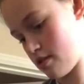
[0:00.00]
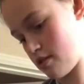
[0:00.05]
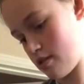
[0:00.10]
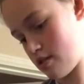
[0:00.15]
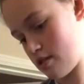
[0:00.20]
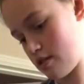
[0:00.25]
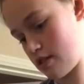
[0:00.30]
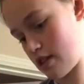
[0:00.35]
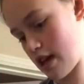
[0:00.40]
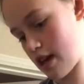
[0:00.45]

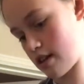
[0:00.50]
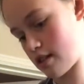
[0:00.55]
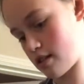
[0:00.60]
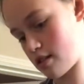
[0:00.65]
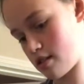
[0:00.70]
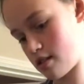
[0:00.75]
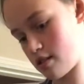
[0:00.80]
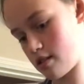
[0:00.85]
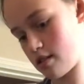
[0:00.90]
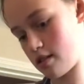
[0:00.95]
that
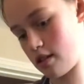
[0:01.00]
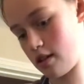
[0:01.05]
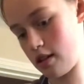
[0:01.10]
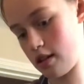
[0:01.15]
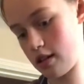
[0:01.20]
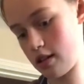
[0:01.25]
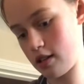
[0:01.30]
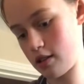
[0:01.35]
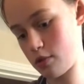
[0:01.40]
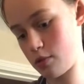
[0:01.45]

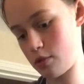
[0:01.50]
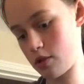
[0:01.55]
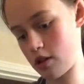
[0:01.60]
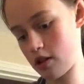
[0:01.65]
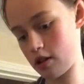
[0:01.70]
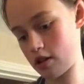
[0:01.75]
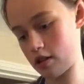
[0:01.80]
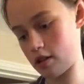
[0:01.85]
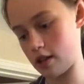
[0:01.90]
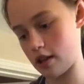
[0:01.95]
kind of
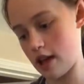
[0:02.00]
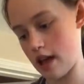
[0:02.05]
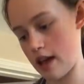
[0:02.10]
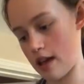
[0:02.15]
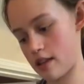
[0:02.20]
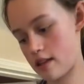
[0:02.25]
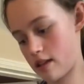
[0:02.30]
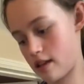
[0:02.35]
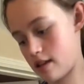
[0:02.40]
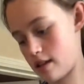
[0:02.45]
worked, I
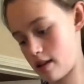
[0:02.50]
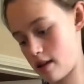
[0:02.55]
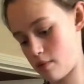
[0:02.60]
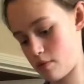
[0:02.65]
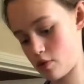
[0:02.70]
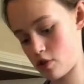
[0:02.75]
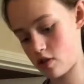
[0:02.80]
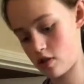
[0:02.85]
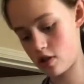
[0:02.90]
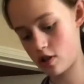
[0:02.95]
guess, and then we're
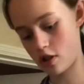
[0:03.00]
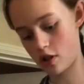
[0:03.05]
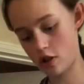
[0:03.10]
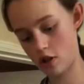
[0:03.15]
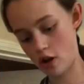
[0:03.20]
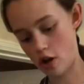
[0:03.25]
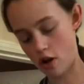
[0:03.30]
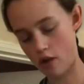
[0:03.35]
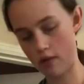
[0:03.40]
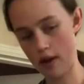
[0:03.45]
just going to
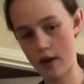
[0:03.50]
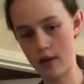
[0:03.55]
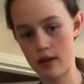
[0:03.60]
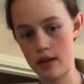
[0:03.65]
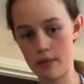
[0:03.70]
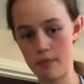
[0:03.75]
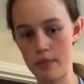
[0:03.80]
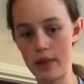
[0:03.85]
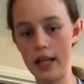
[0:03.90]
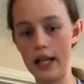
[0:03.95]
cut around
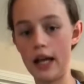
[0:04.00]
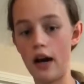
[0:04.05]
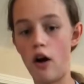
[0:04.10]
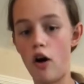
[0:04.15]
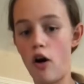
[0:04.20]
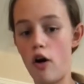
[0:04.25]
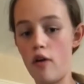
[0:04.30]
and peel it off.